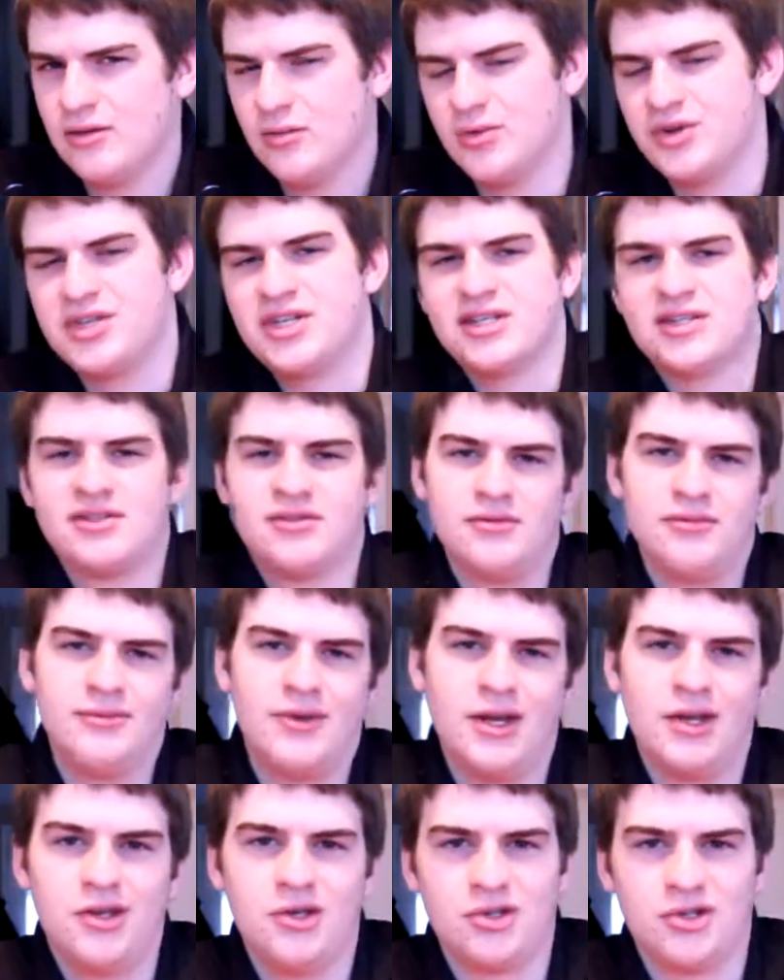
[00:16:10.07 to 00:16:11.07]
which is,
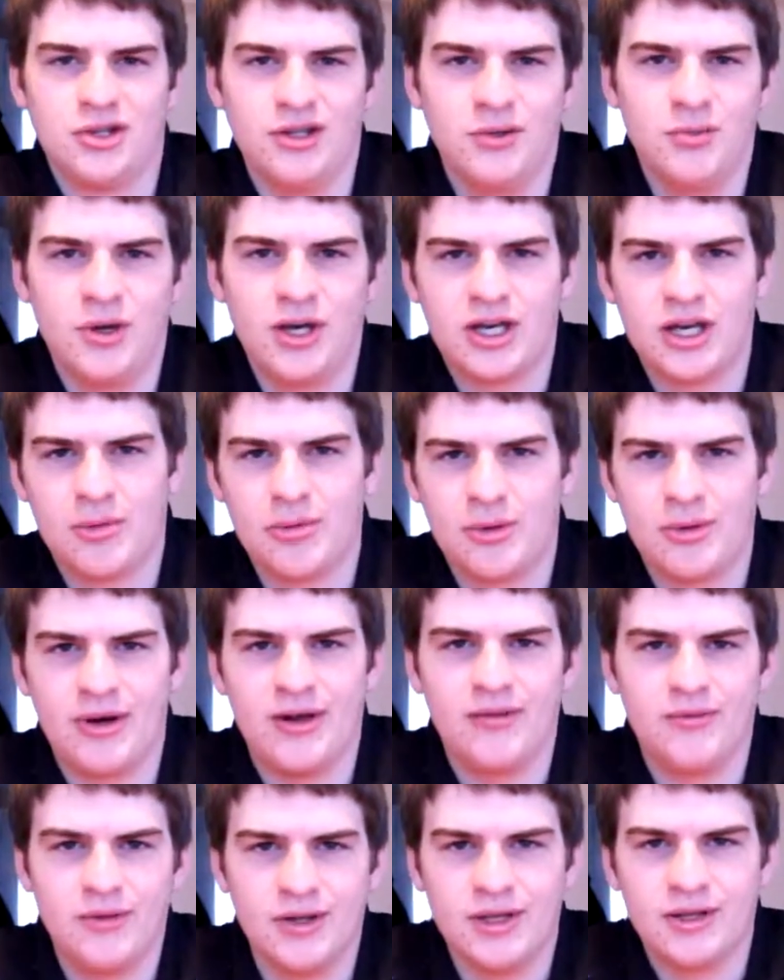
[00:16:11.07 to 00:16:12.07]
I usually wake up
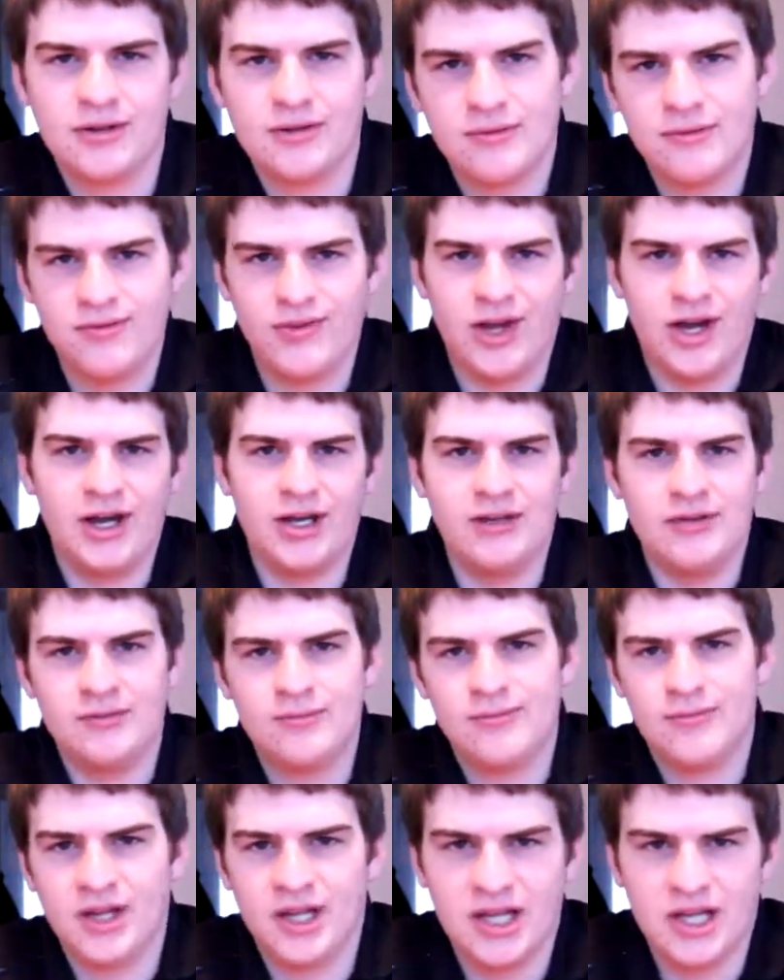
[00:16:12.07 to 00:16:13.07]
around like
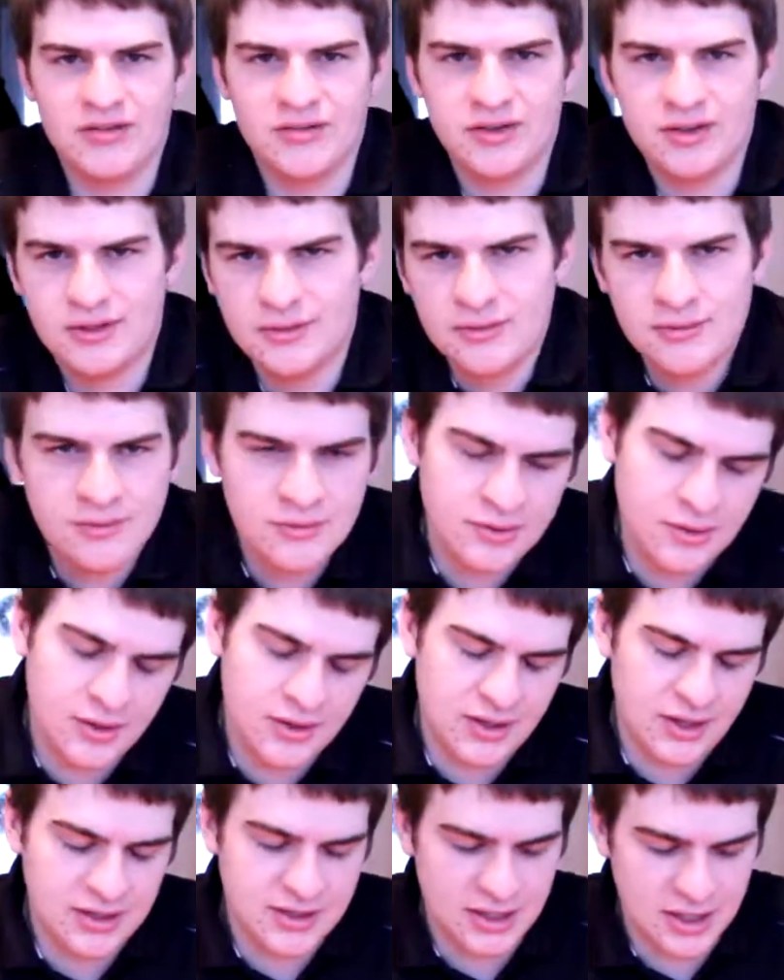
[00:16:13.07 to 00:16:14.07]
9, 11,
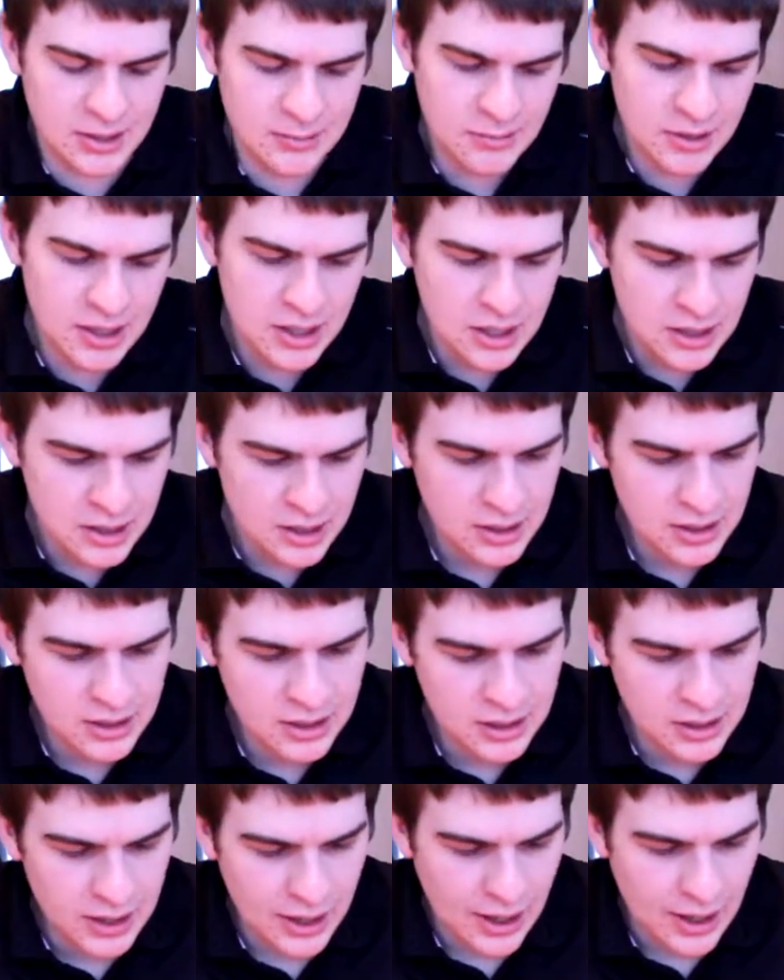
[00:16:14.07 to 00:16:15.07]
around that time,
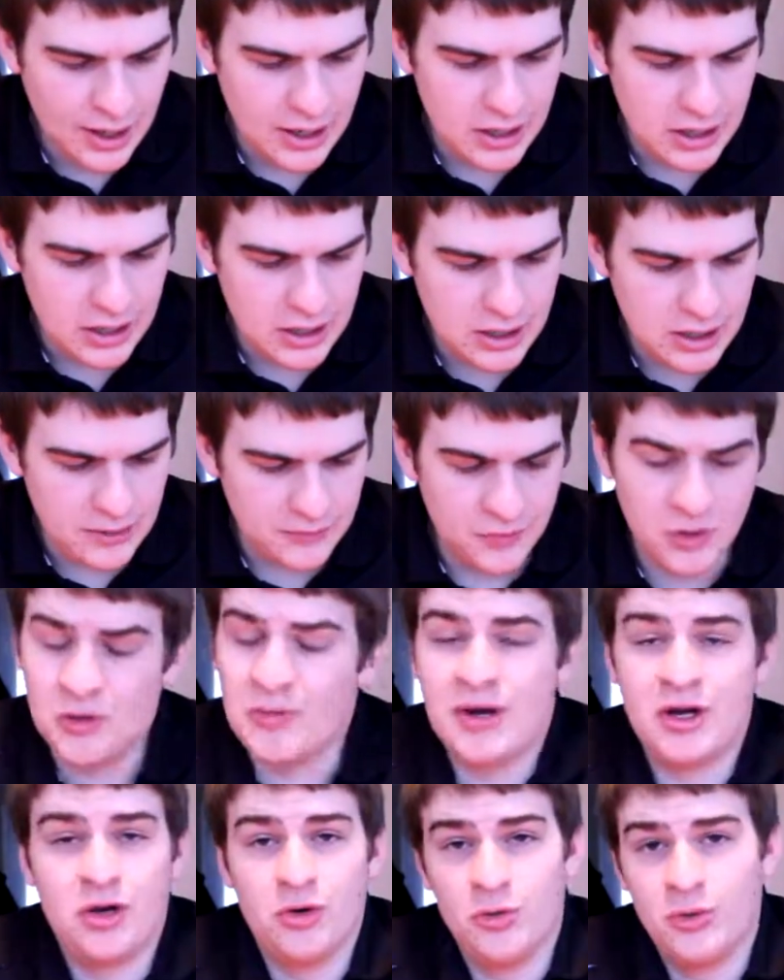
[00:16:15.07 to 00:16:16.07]
no
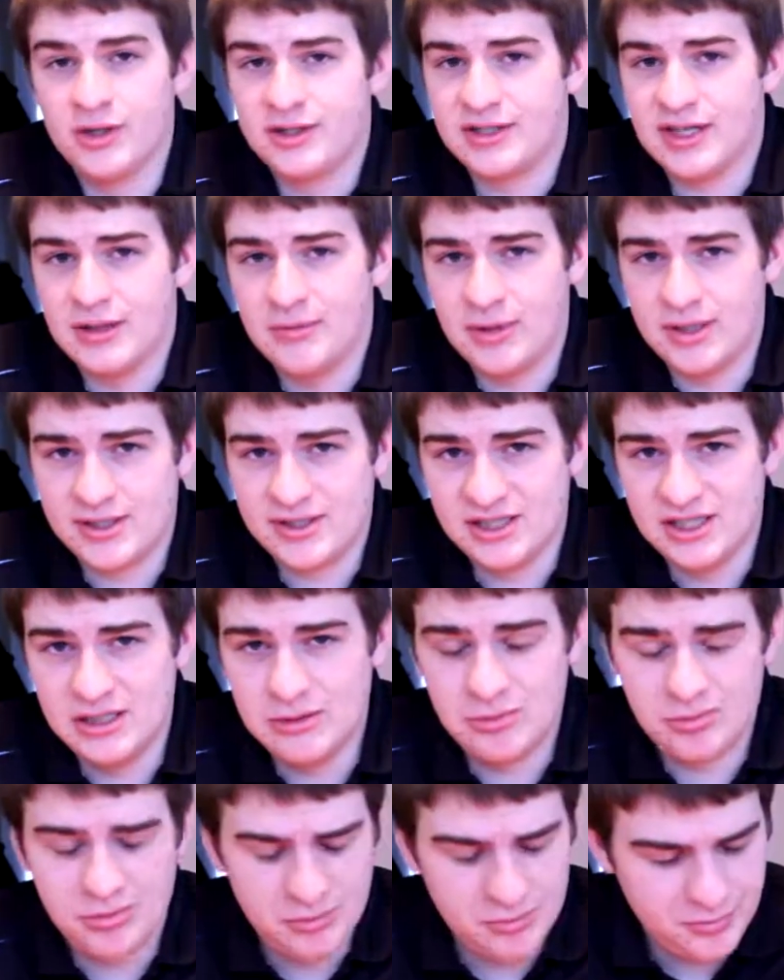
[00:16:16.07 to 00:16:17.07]
matter what time I
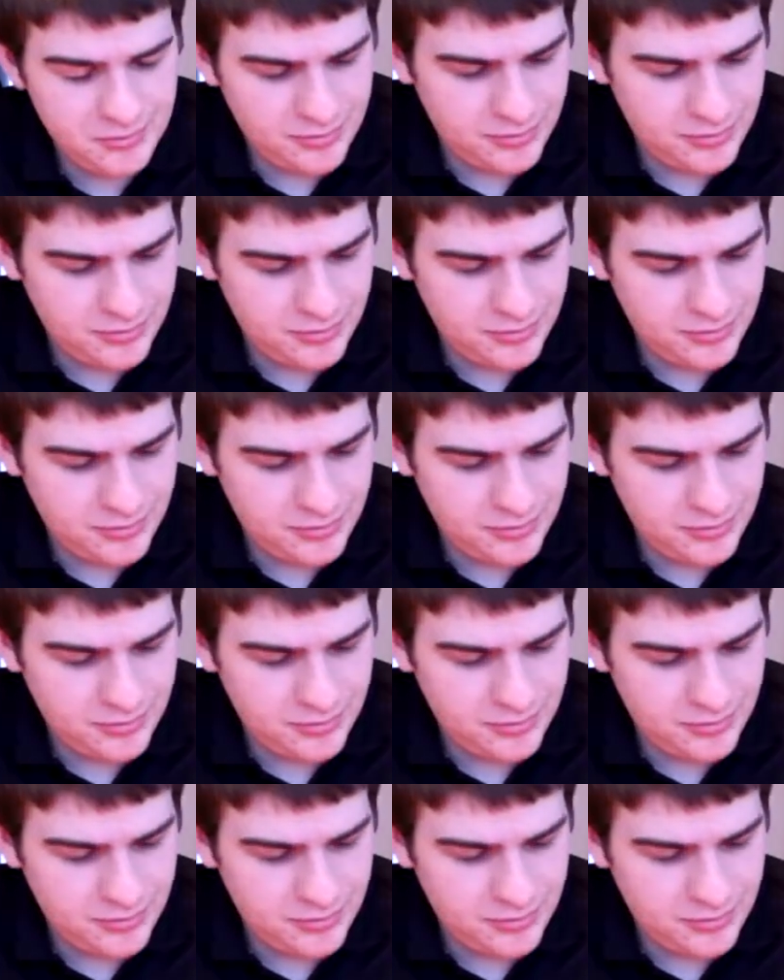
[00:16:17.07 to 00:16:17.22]
sleep.